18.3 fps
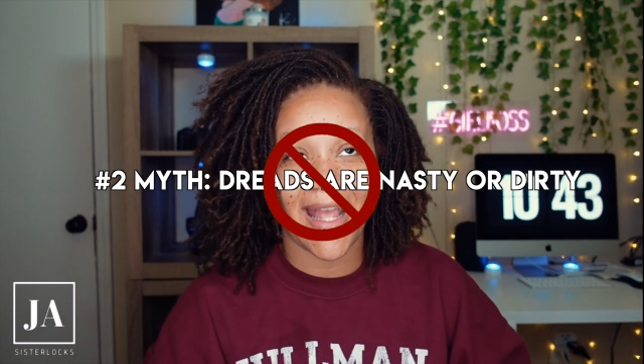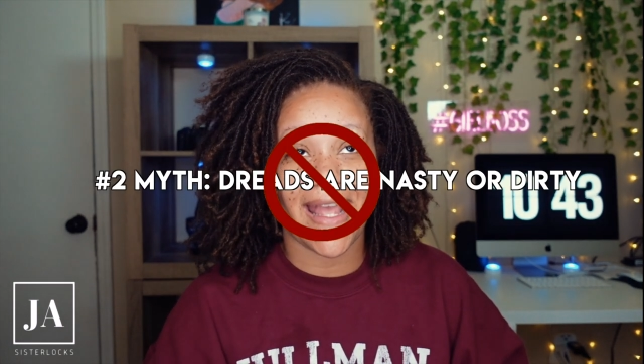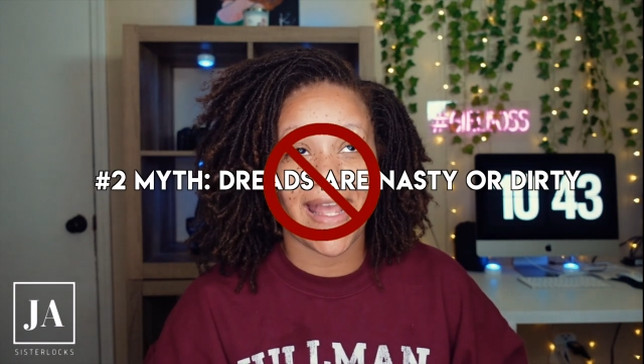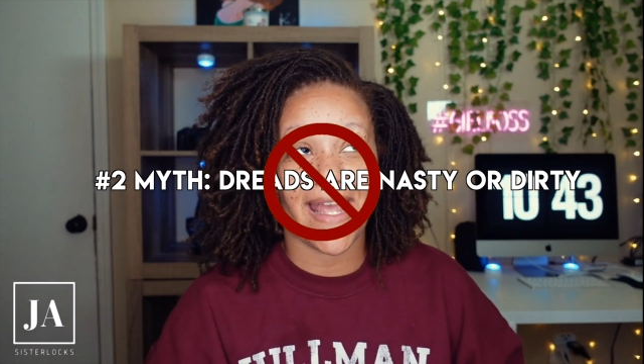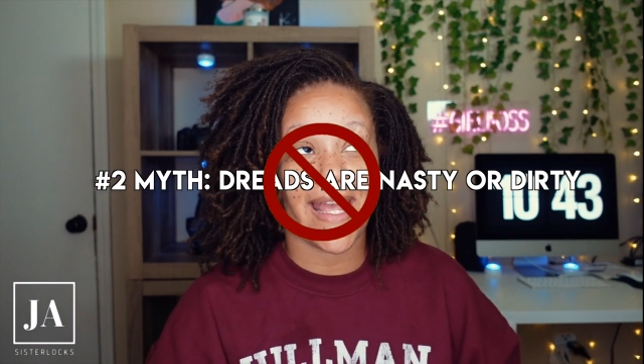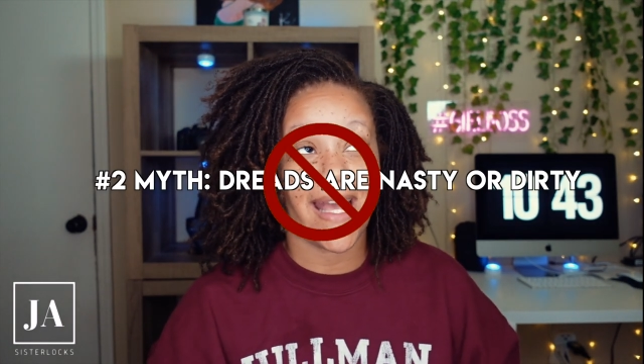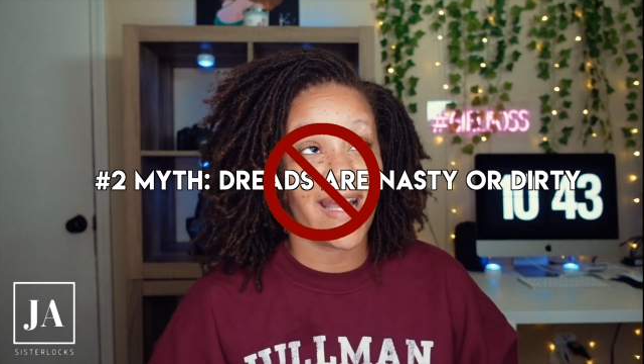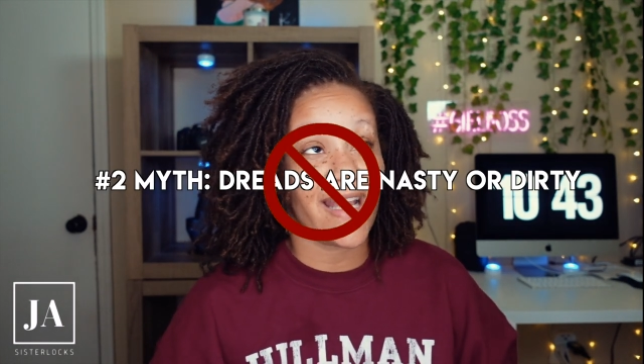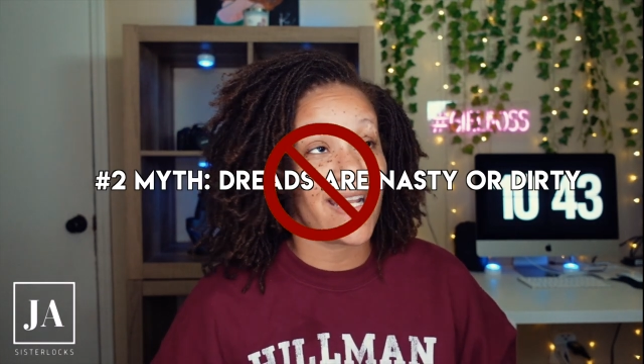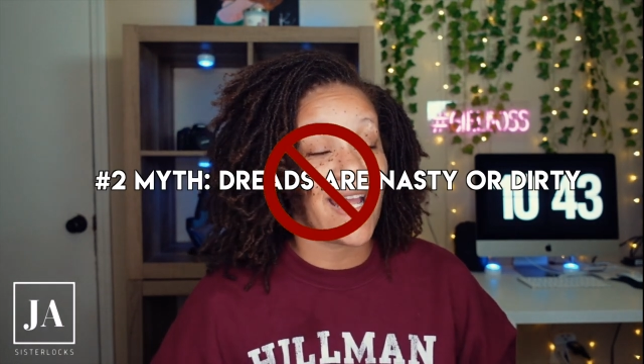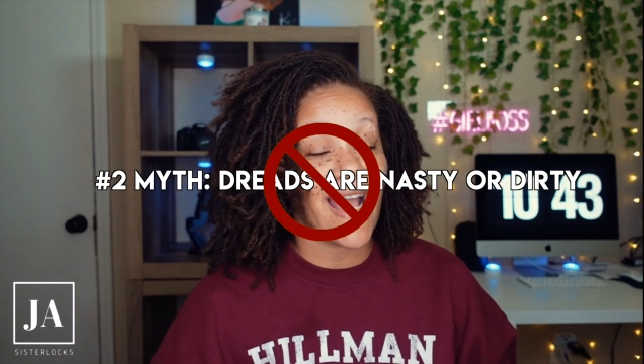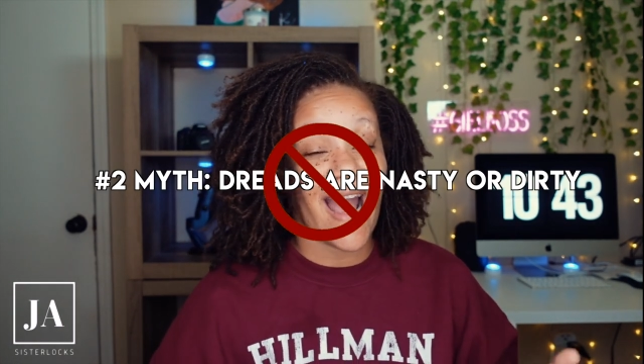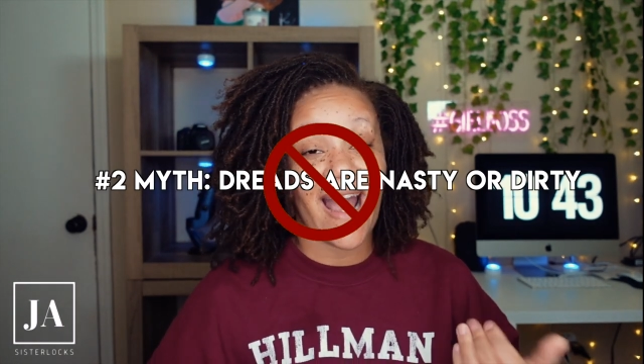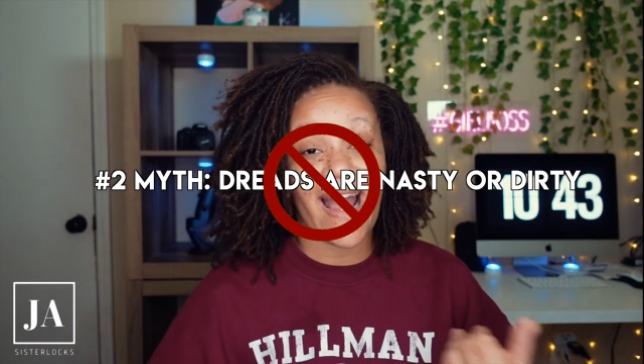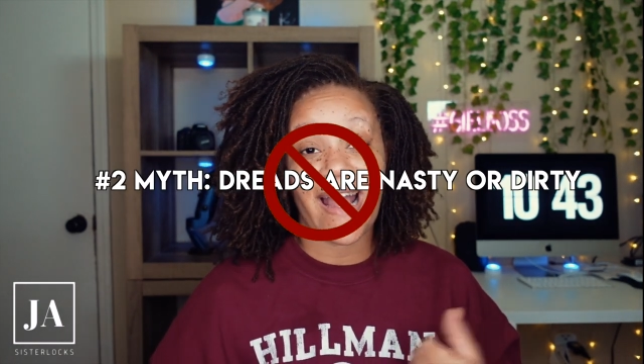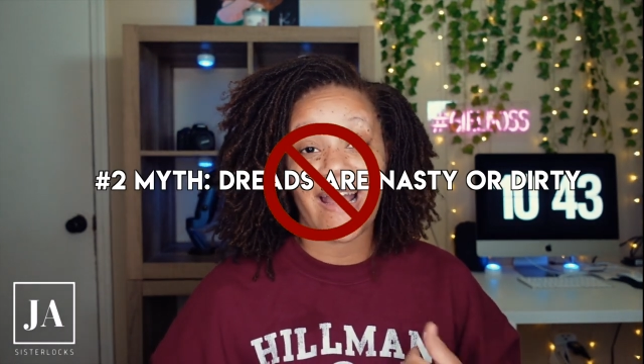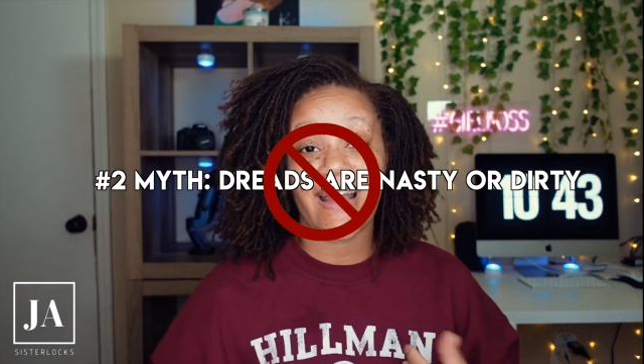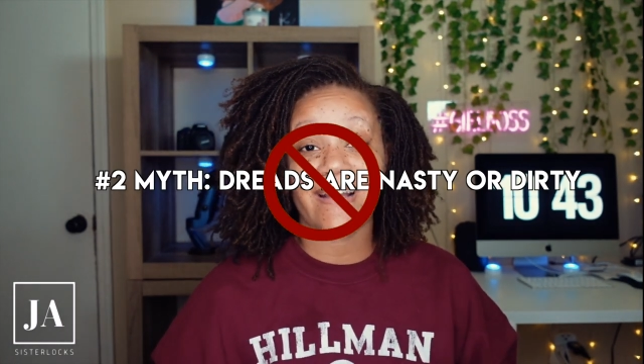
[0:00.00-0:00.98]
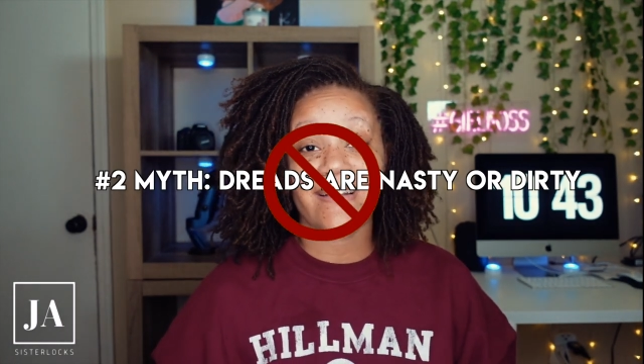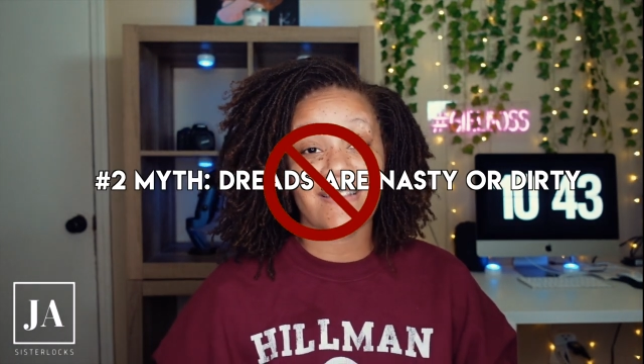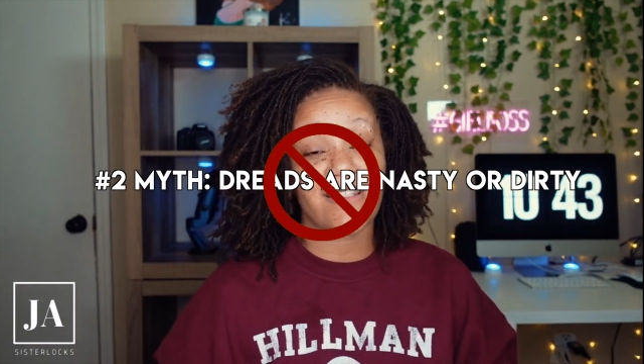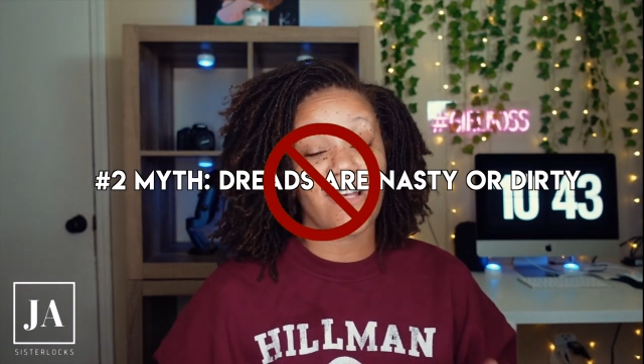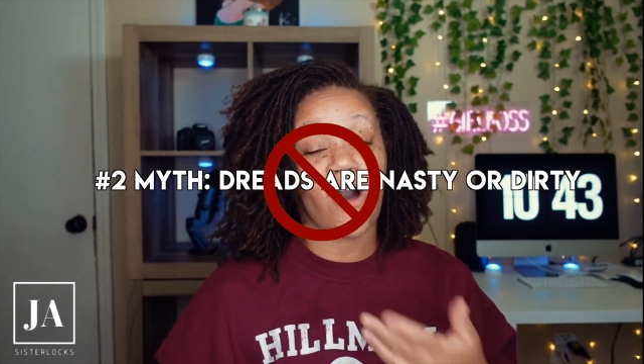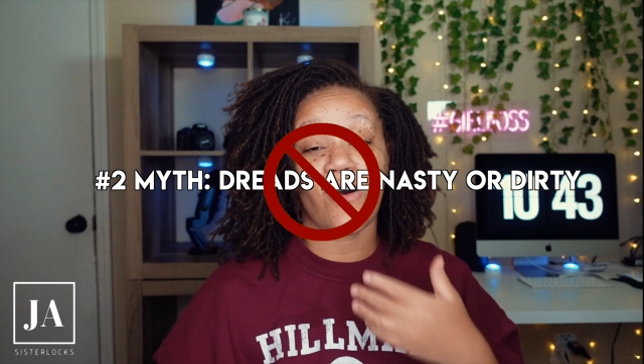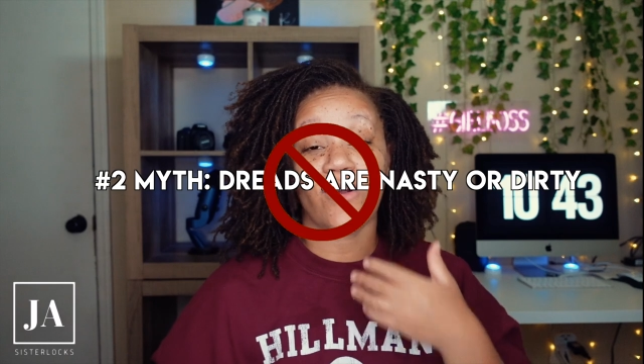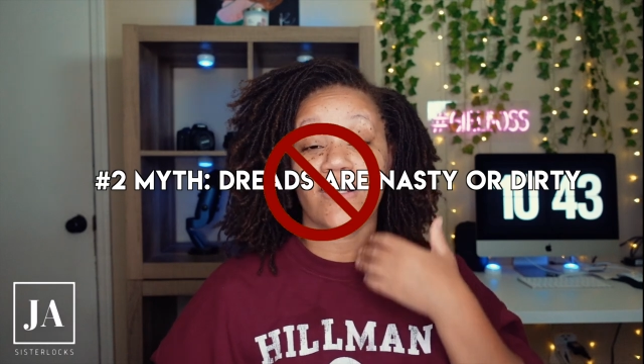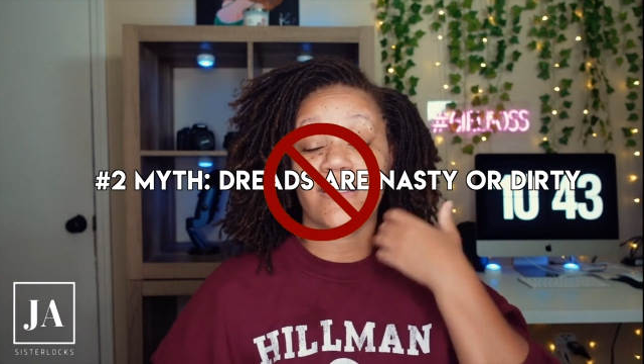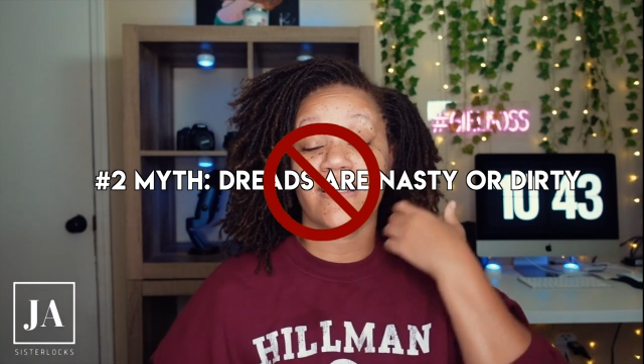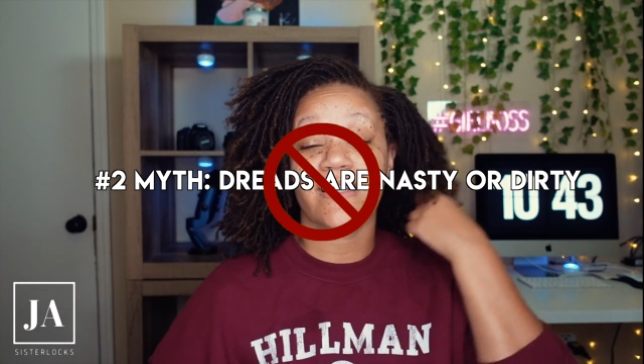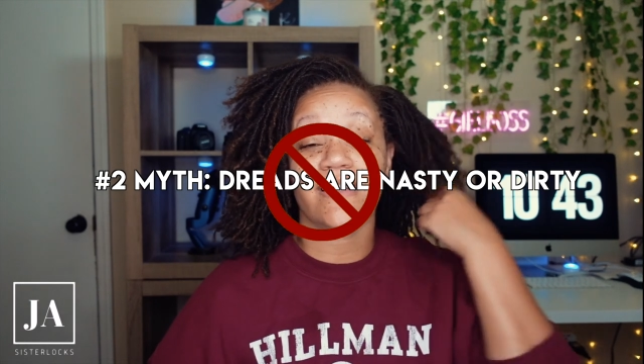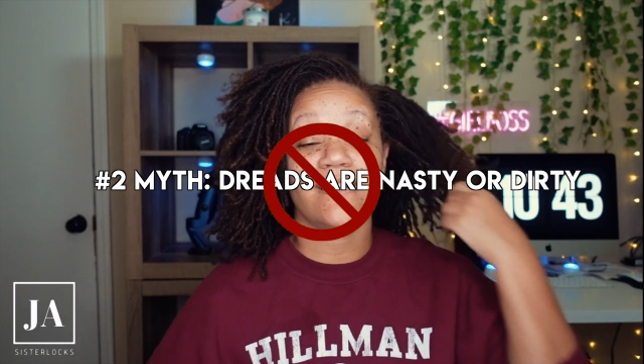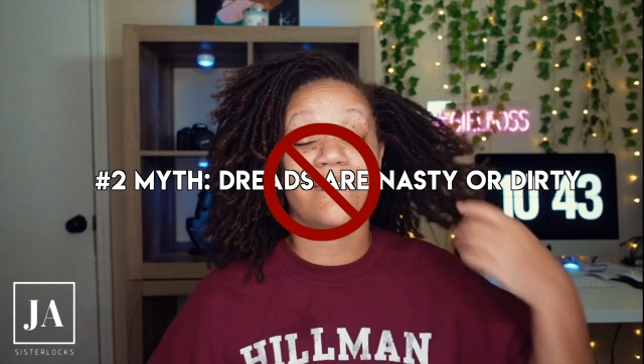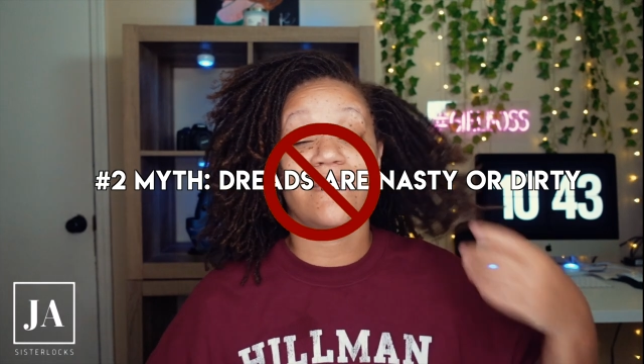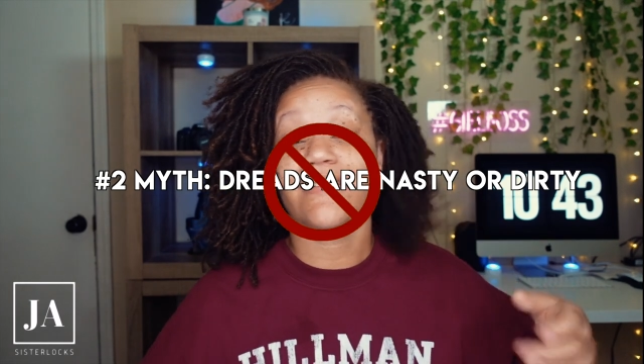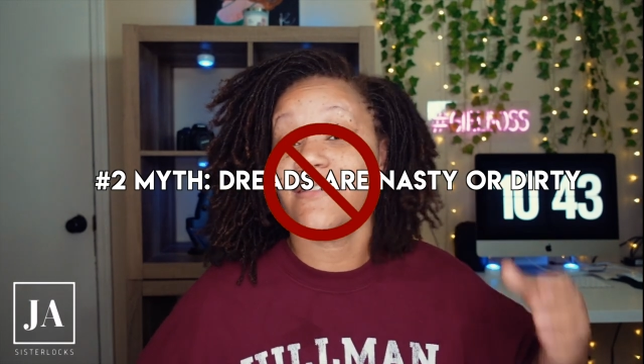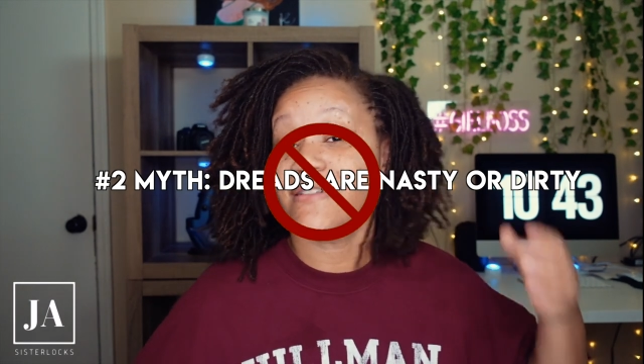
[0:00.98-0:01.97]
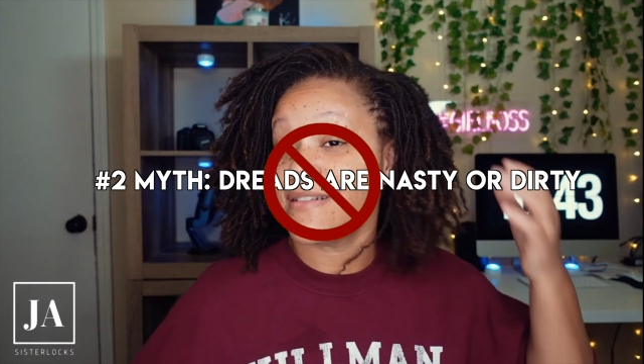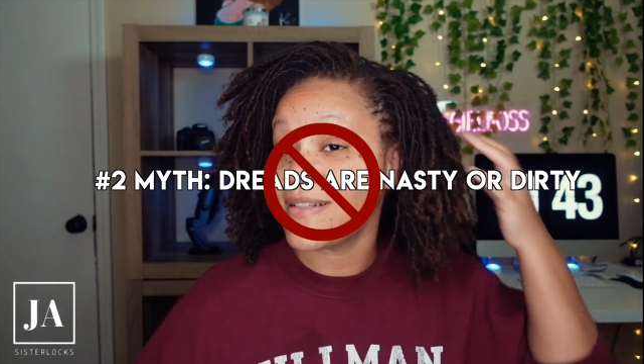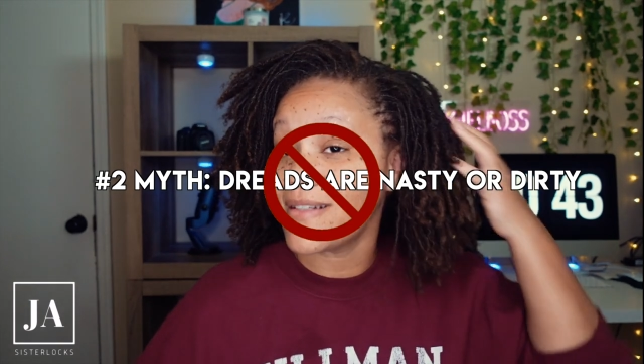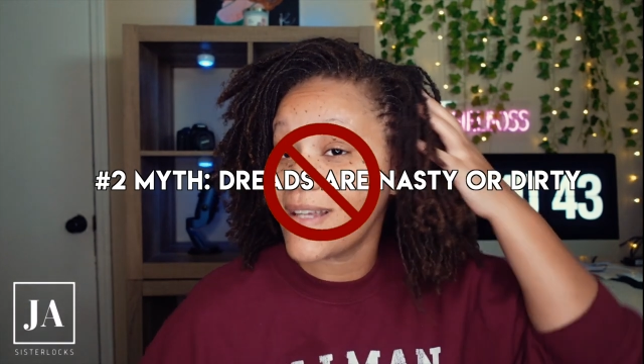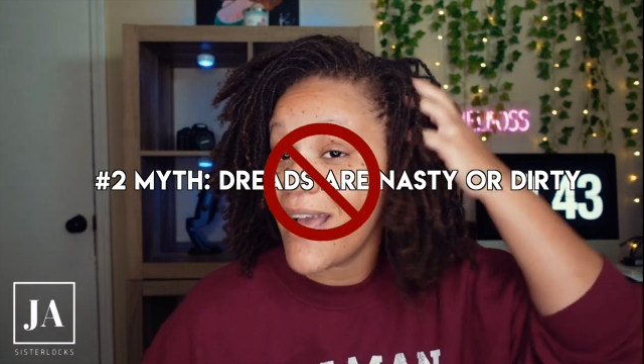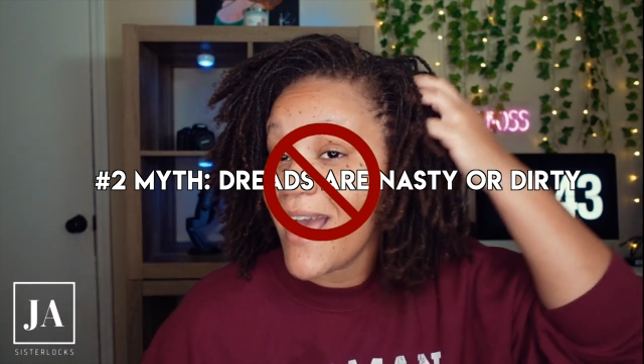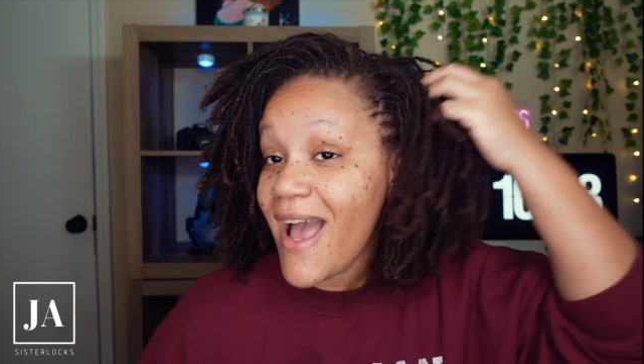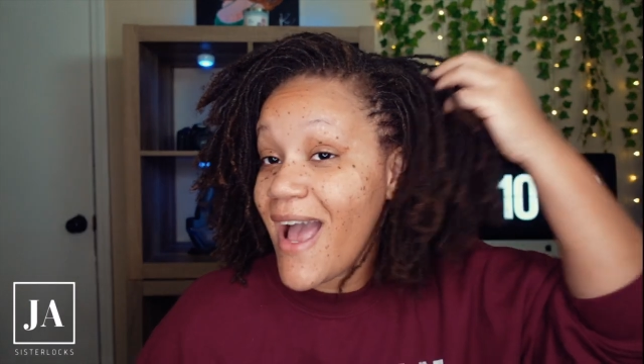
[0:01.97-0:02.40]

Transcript: And honey, I totally, look,